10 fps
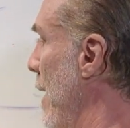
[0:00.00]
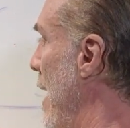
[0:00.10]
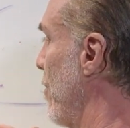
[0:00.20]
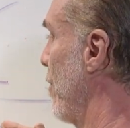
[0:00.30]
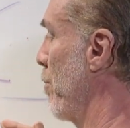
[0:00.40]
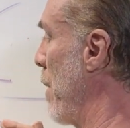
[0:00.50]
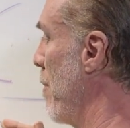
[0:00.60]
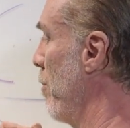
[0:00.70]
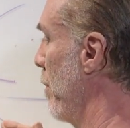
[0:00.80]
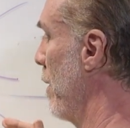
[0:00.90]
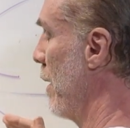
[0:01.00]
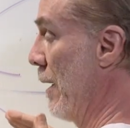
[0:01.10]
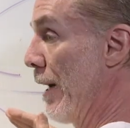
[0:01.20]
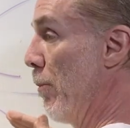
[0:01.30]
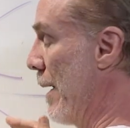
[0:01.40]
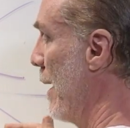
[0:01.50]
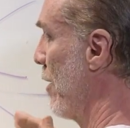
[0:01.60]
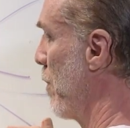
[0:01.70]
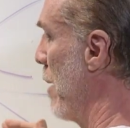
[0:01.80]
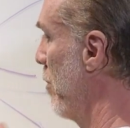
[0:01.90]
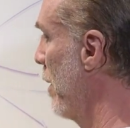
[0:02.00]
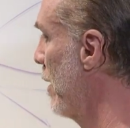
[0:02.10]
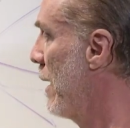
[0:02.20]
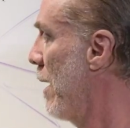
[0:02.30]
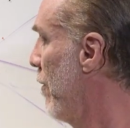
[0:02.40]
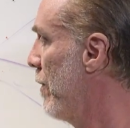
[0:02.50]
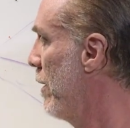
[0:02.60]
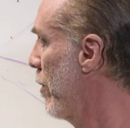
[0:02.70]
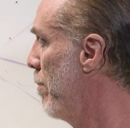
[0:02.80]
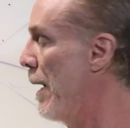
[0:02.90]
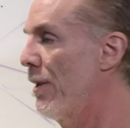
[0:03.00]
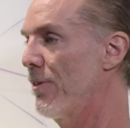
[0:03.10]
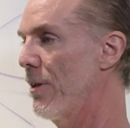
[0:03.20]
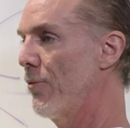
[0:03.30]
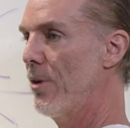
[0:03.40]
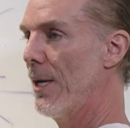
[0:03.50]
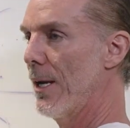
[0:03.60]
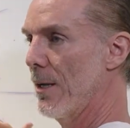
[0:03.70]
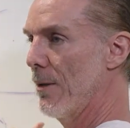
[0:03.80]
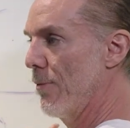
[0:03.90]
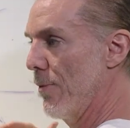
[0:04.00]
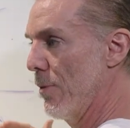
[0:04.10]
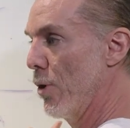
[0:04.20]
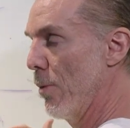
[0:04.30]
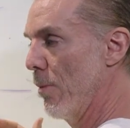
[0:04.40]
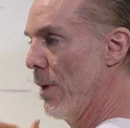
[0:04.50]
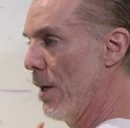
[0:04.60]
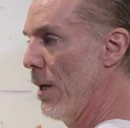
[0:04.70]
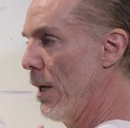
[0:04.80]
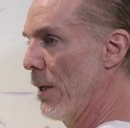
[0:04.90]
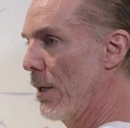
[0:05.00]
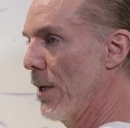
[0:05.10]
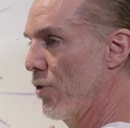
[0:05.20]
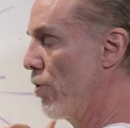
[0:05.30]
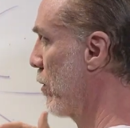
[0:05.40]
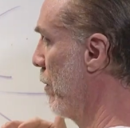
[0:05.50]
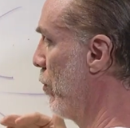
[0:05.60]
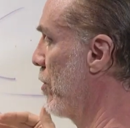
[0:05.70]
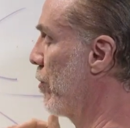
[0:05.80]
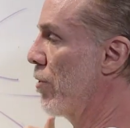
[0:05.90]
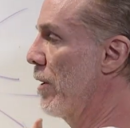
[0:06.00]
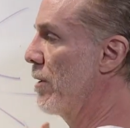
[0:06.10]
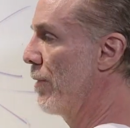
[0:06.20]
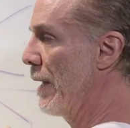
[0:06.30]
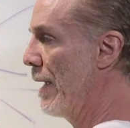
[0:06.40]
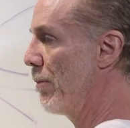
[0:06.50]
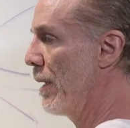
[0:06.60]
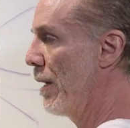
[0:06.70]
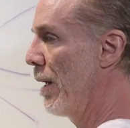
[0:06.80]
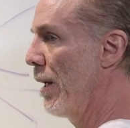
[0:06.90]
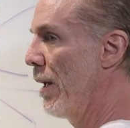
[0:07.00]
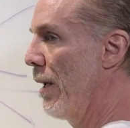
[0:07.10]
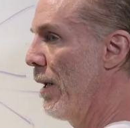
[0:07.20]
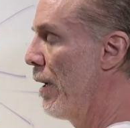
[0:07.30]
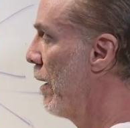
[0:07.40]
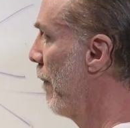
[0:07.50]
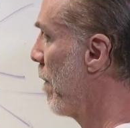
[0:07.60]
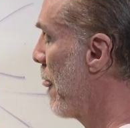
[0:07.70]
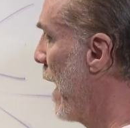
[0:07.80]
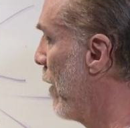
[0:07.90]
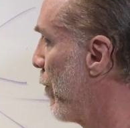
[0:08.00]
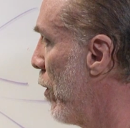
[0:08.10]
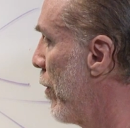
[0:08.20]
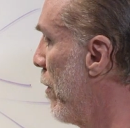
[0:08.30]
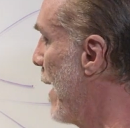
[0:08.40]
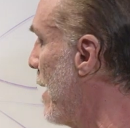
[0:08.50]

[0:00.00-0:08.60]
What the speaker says: a little bit less probability of either a positive or negative, you know, a constructive or destructive alignment. And further, they